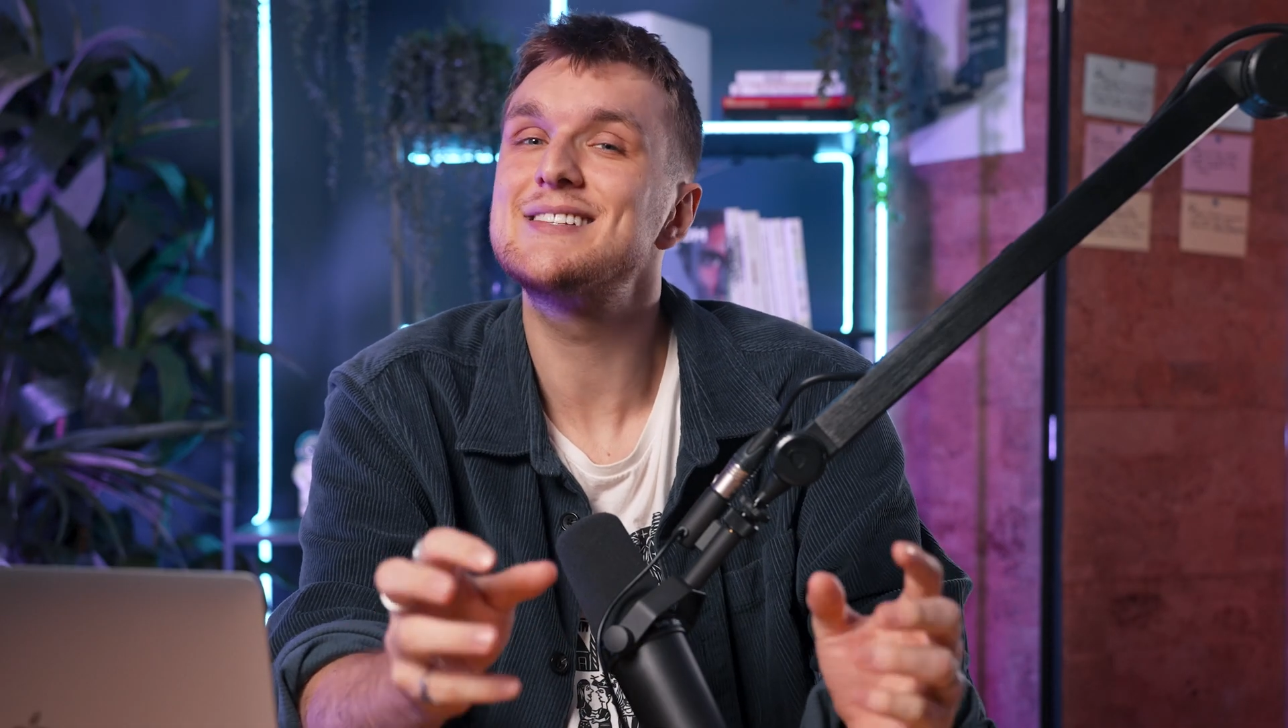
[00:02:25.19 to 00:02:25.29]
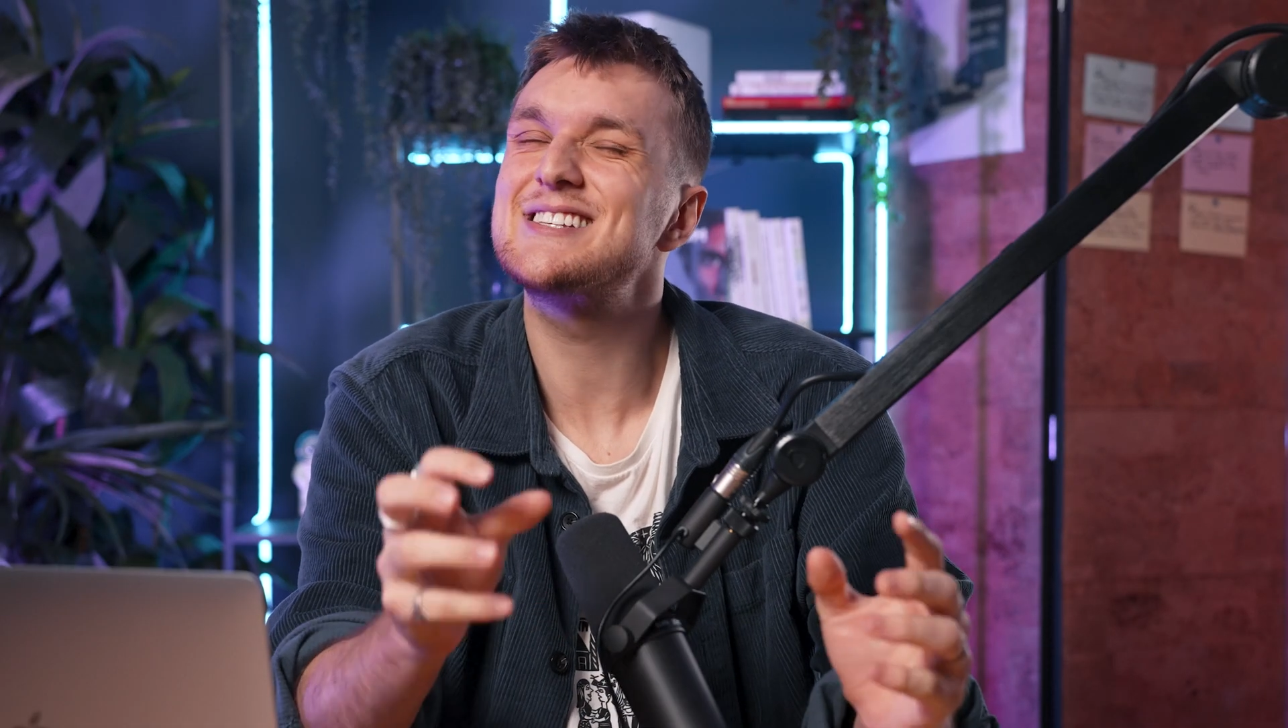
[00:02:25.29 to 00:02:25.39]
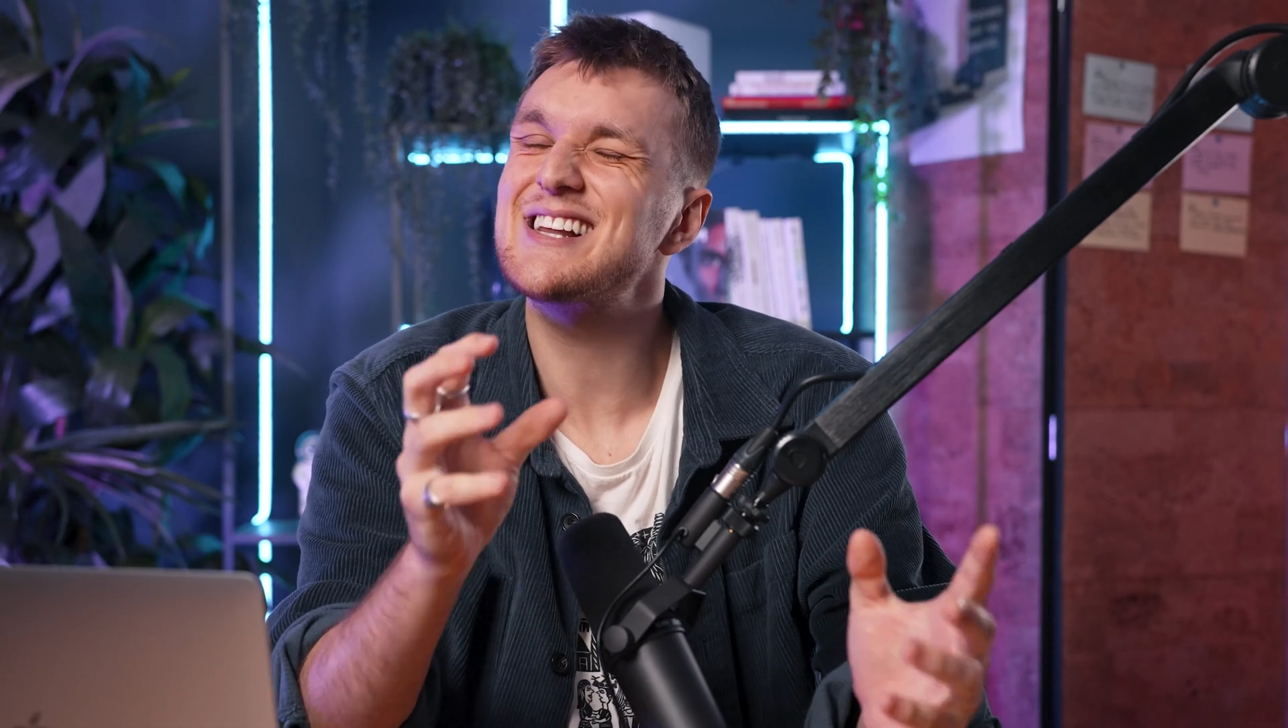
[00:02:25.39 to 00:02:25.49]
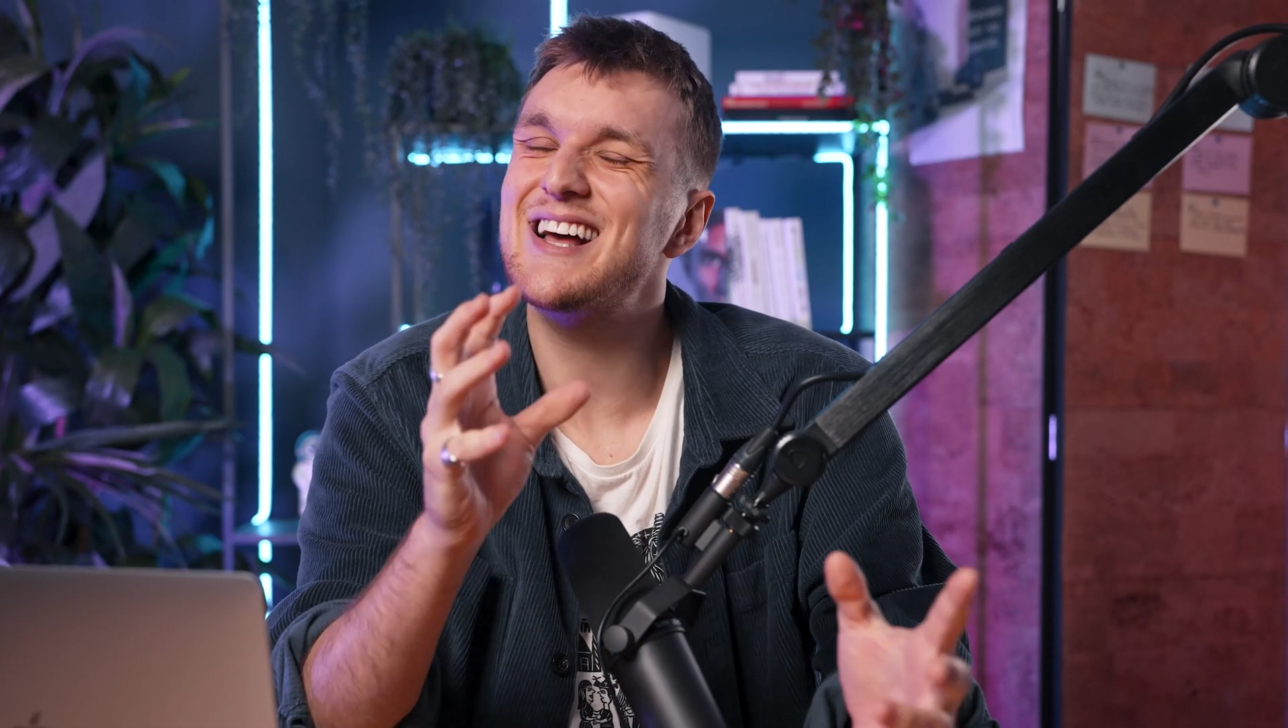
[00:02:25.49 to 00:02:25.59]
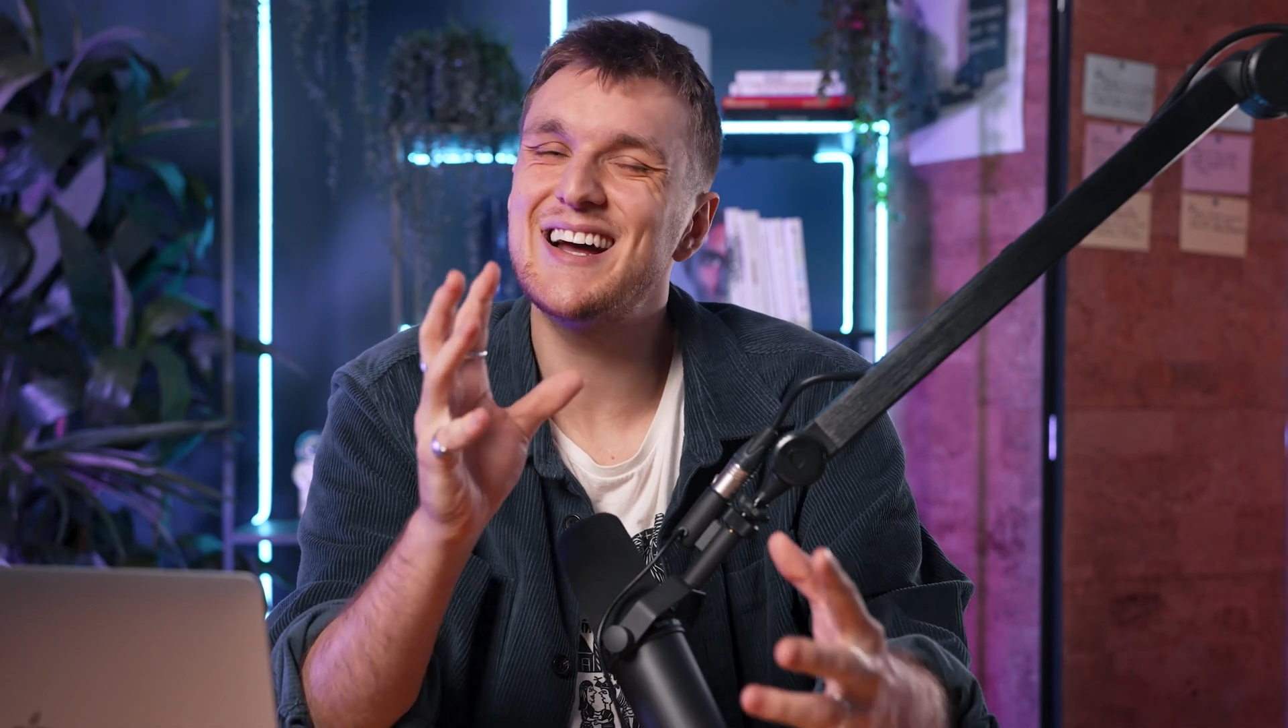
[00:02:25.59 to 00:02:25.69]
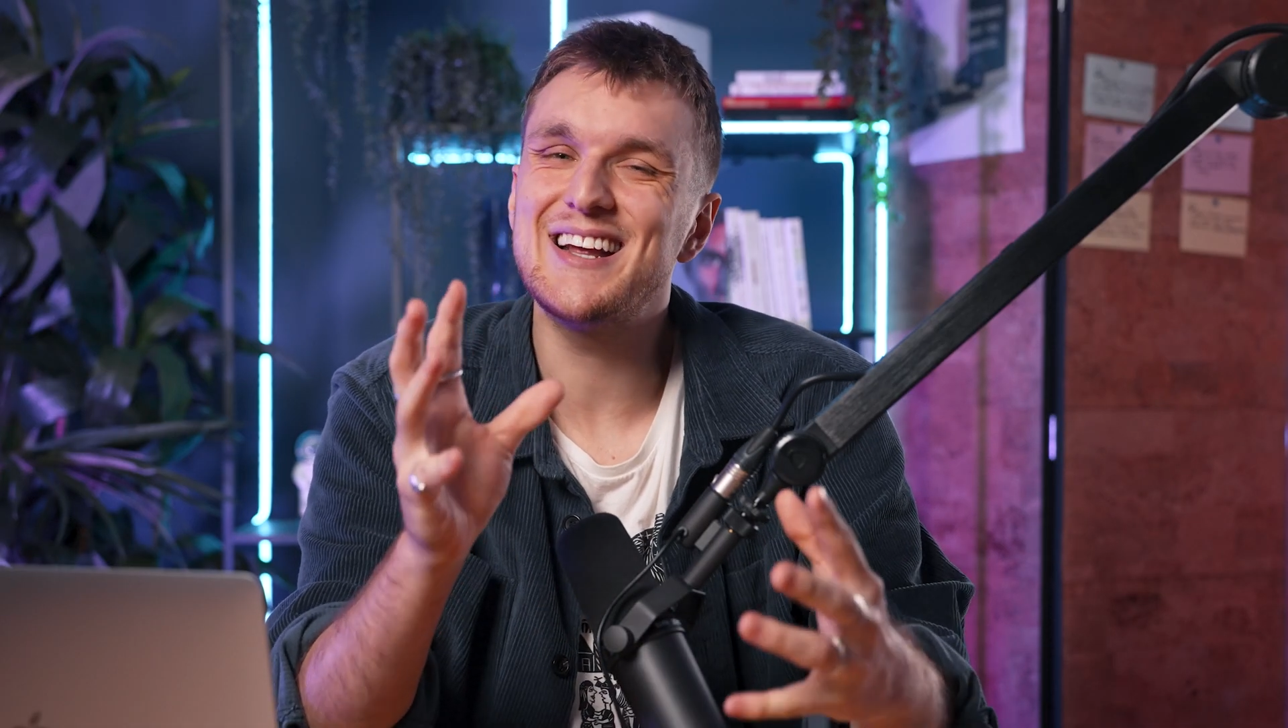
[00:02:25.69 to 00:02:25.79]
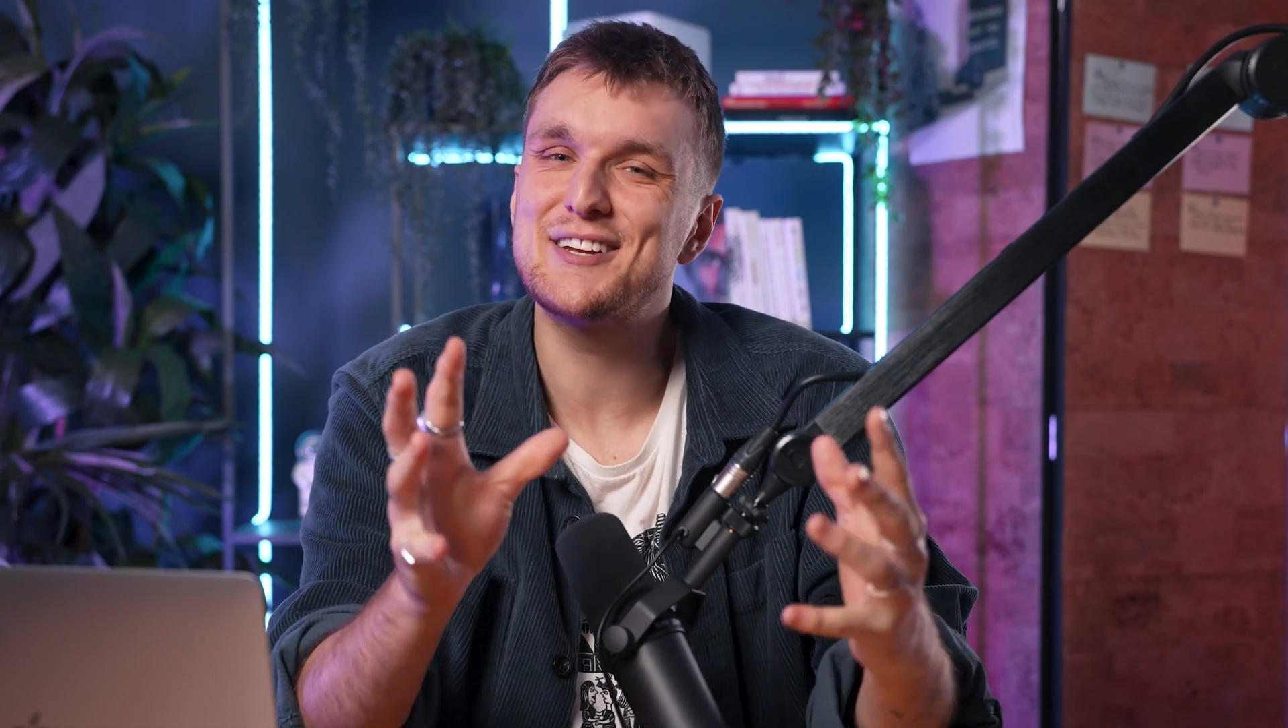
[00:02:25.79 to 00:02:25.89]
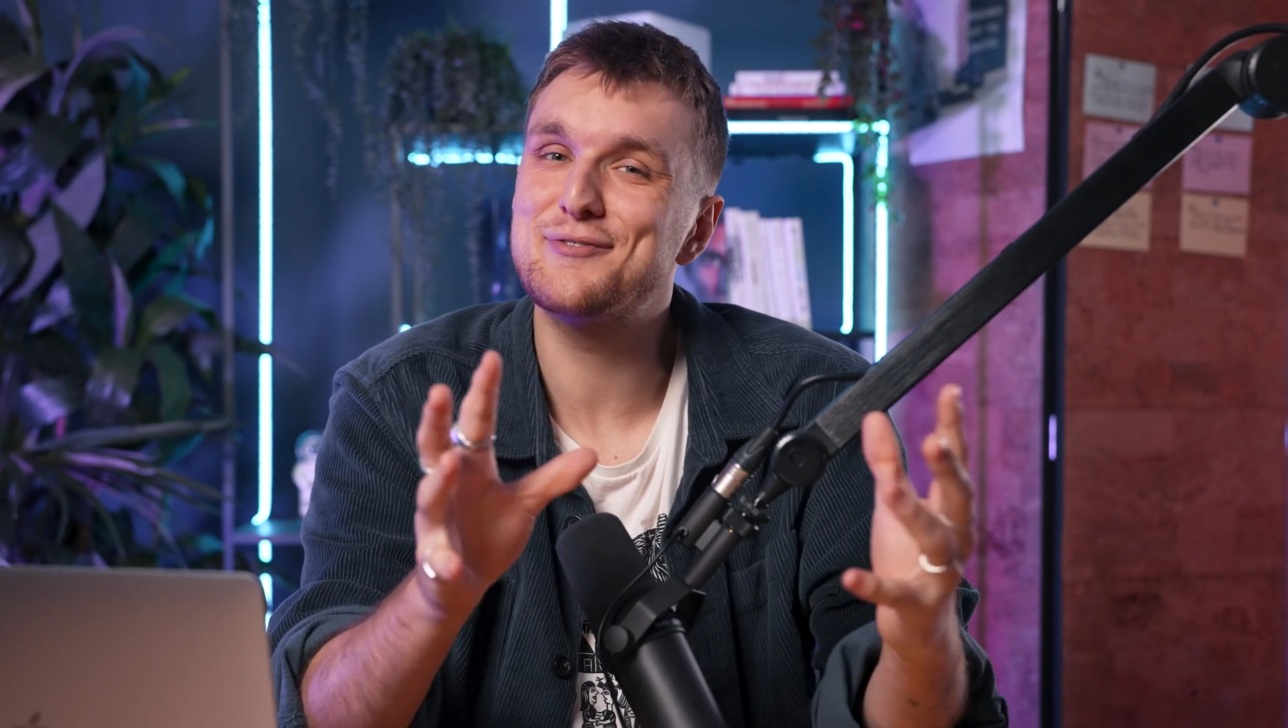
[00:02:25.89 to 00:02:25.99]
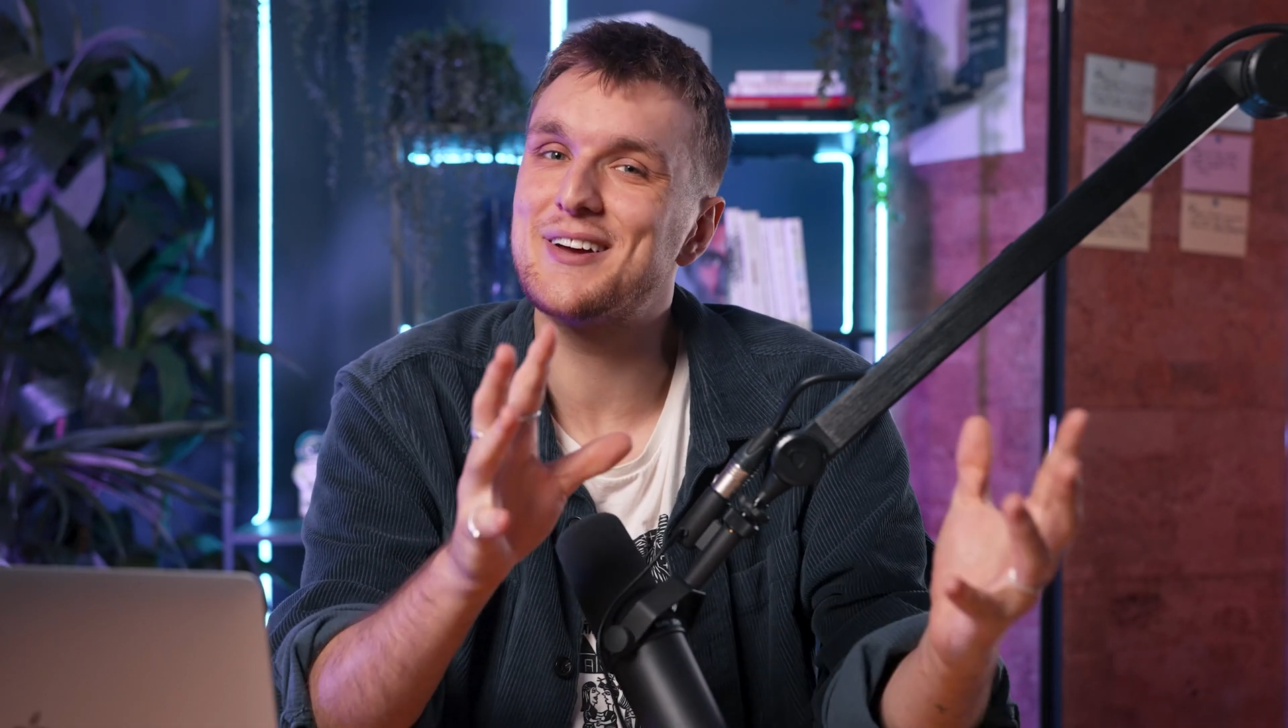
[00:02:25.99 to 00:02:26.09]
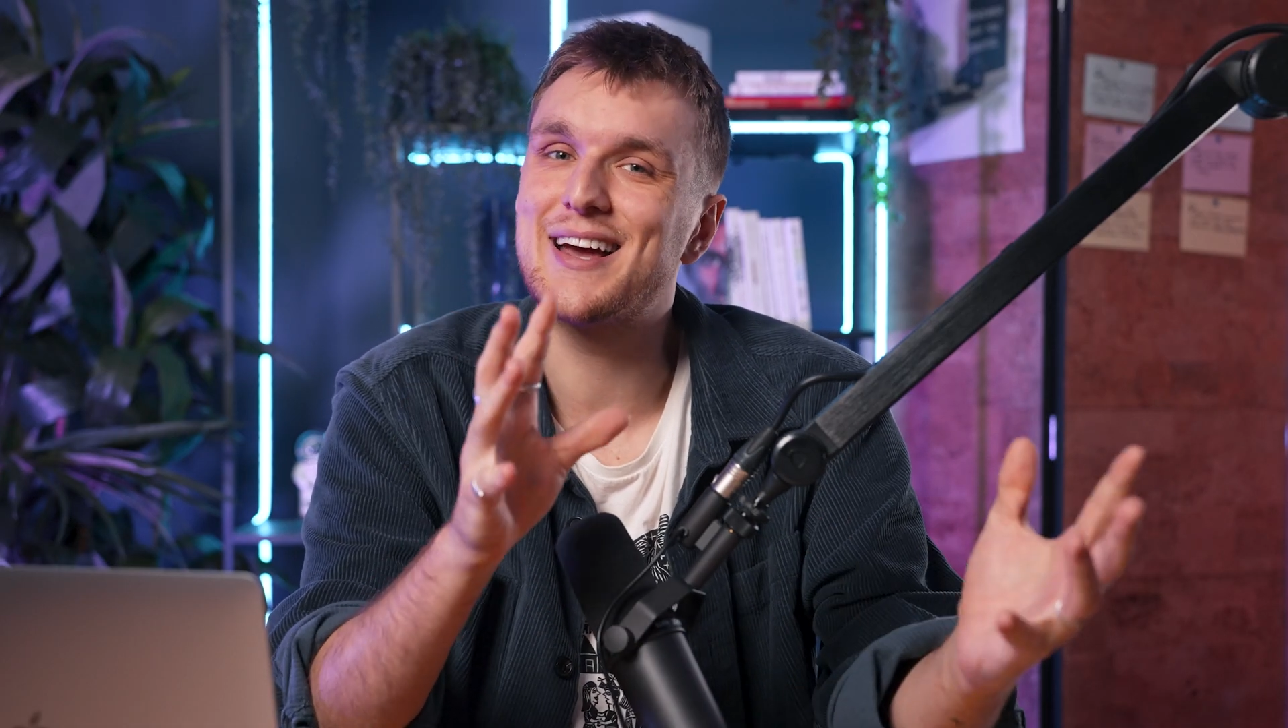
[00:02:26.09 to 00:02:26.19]
slightly
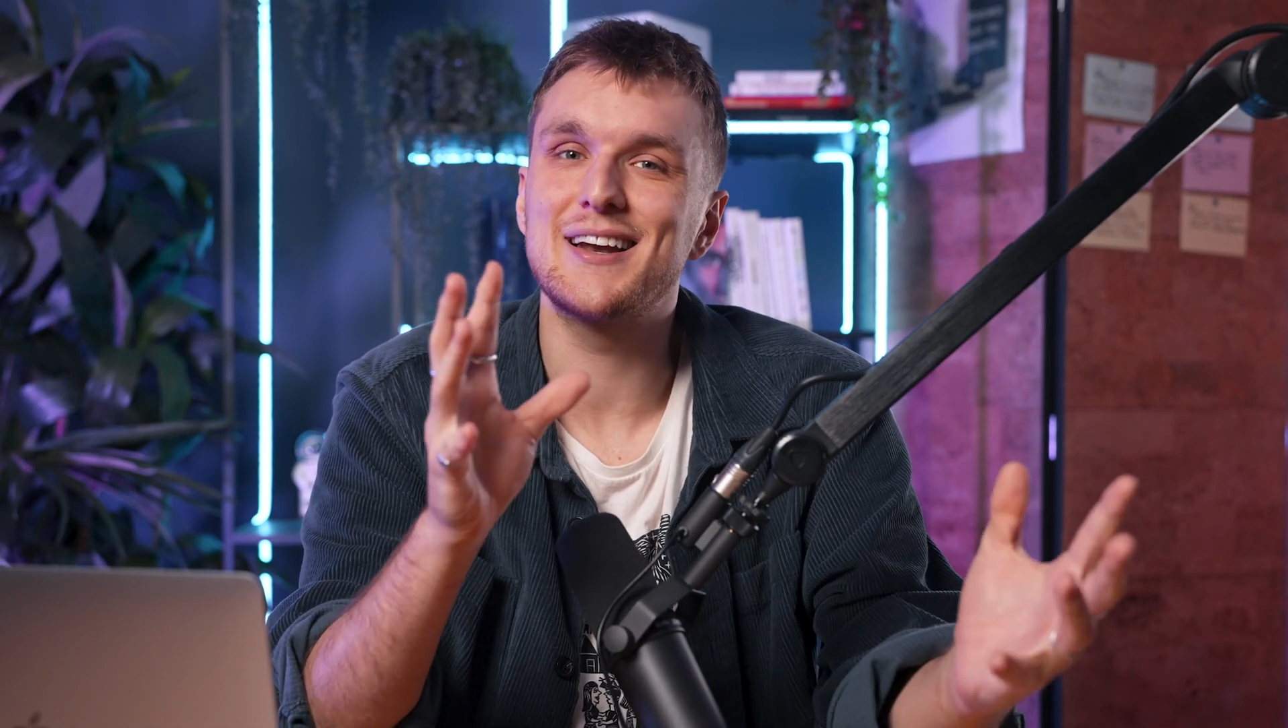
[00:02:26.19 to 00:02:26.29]
different